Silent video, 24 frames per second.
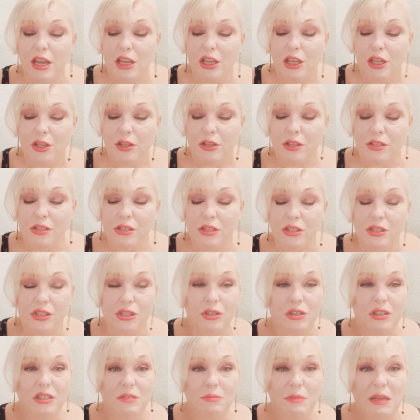You, this
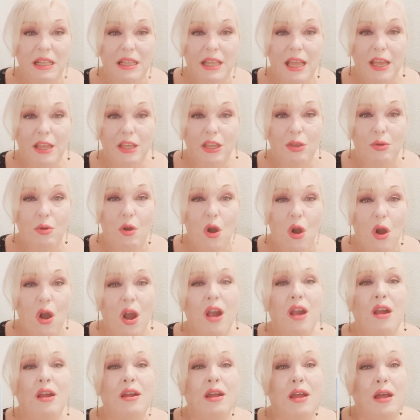assures me that you
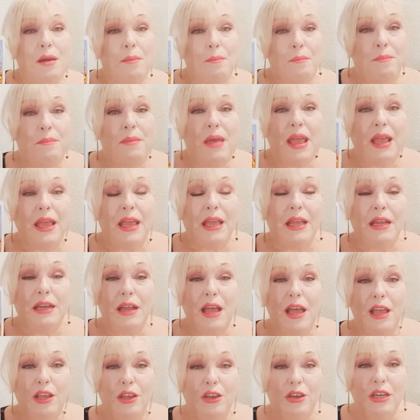are making
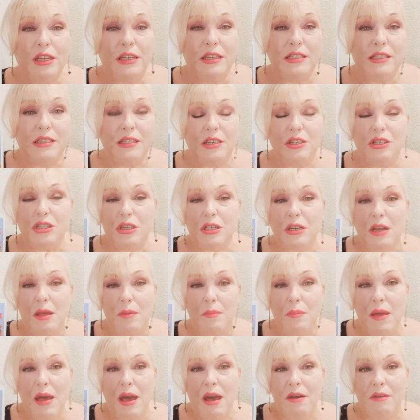a good decision
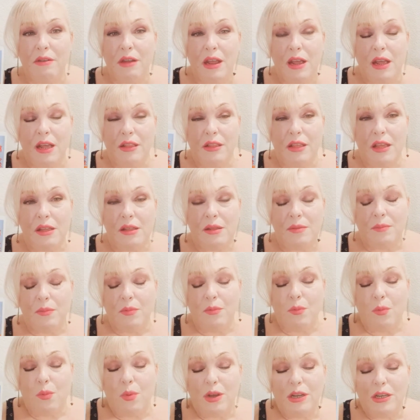about um,
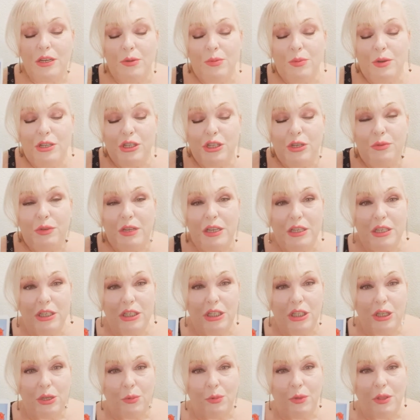what, what you need to
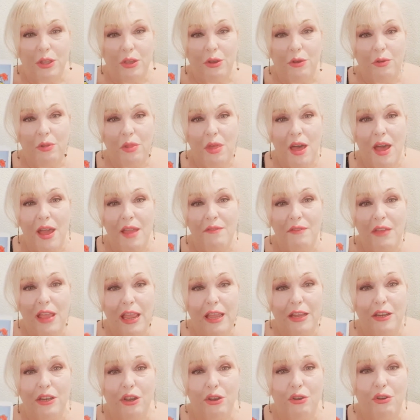do with your life
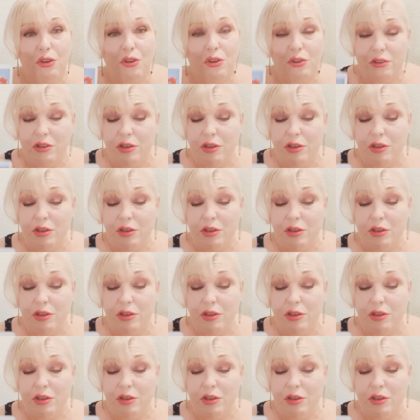and your,